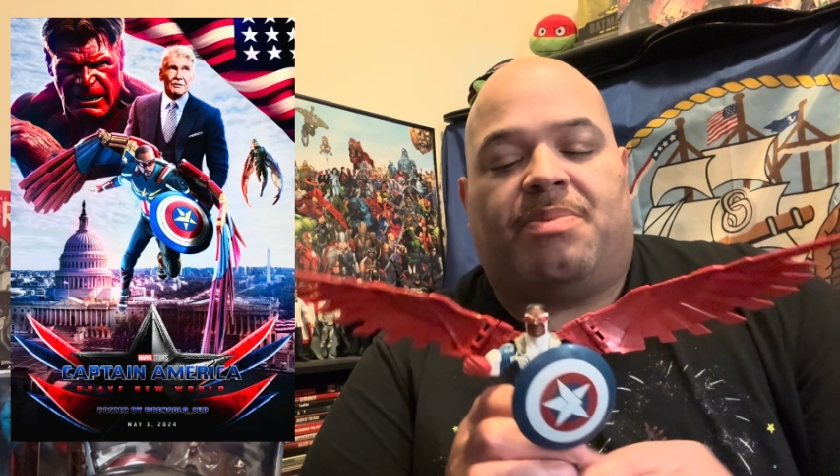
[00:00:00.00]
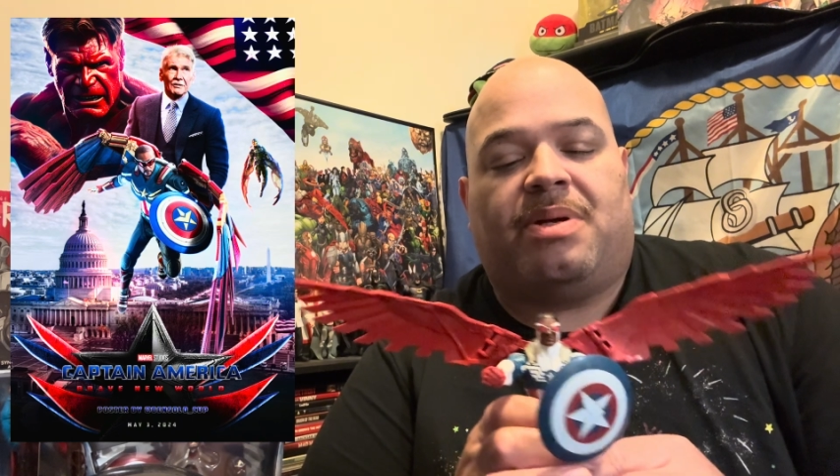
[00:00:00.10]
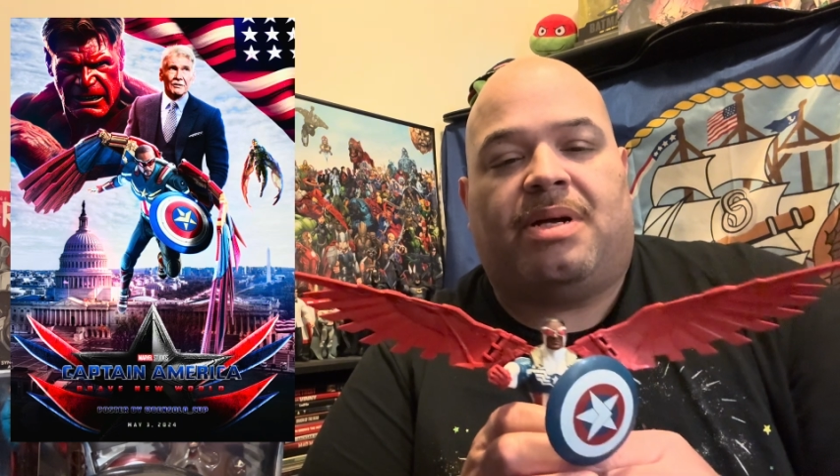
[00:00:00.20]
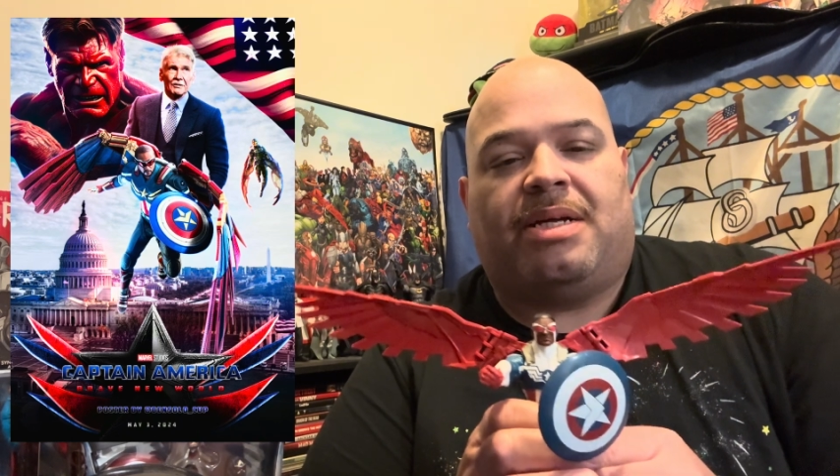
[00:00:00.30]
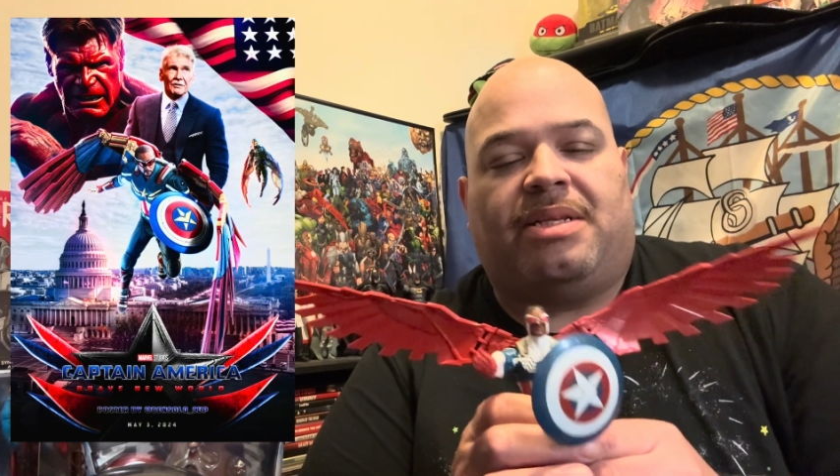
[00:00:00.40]

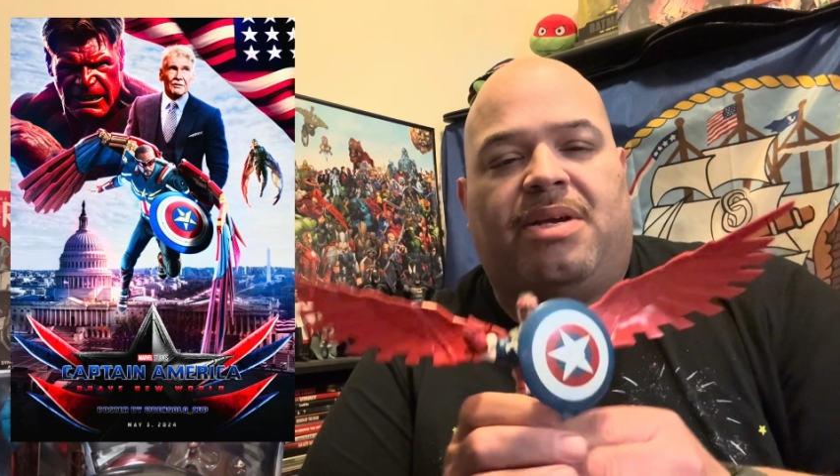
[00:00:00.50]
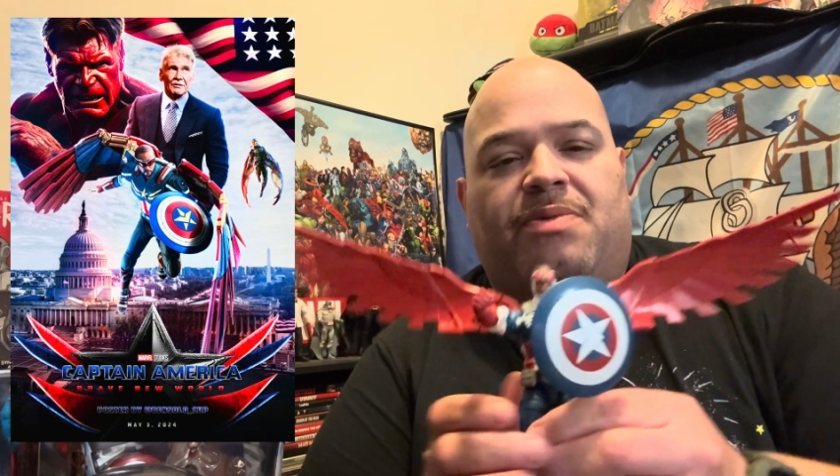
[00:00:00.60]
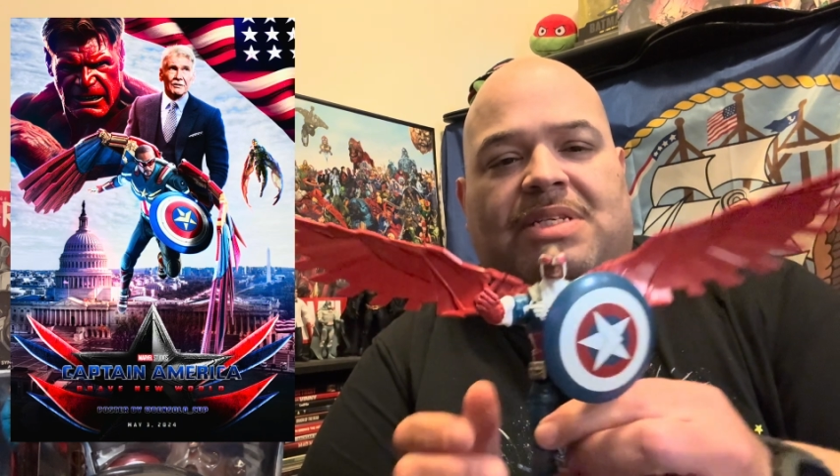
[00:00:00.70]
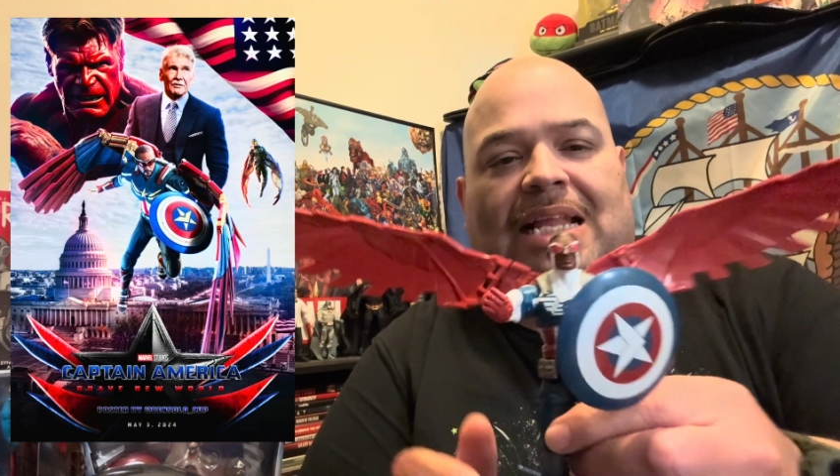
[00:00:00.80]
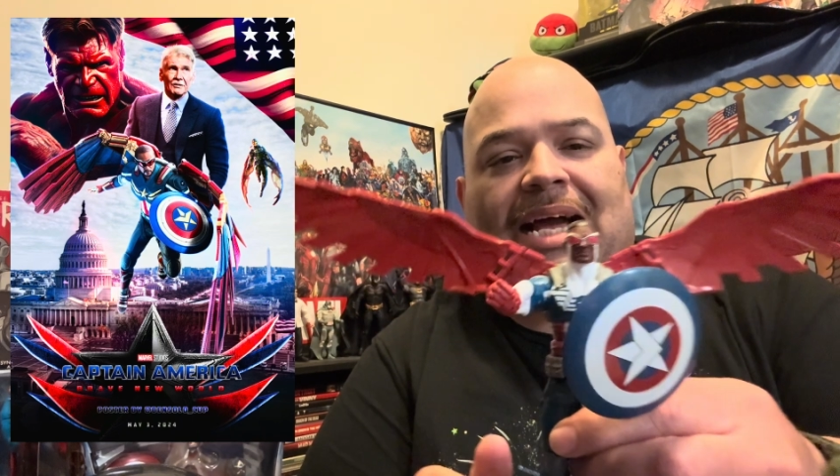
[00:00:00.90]
I think it
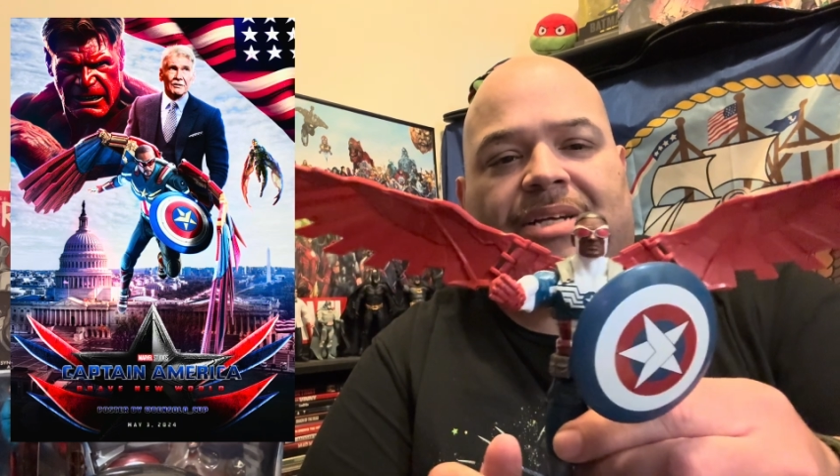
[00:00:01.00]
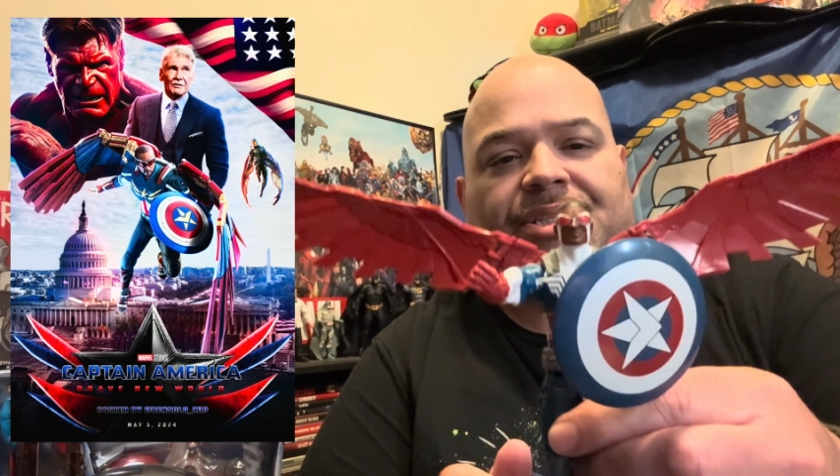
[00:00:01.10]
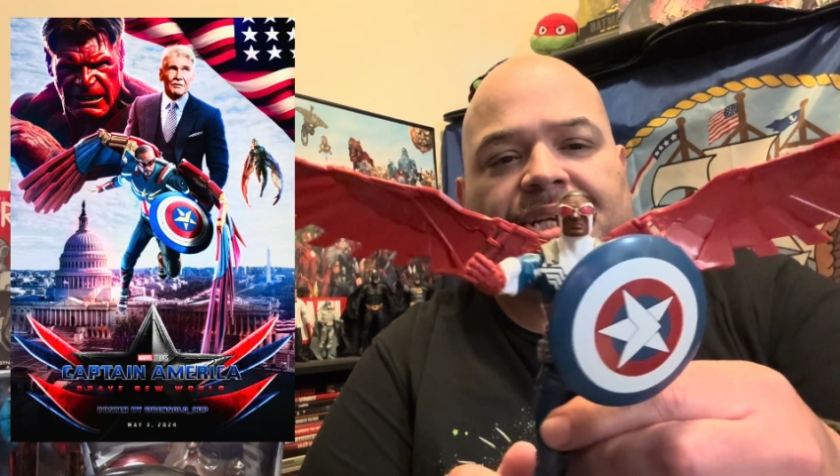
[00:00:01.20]
was last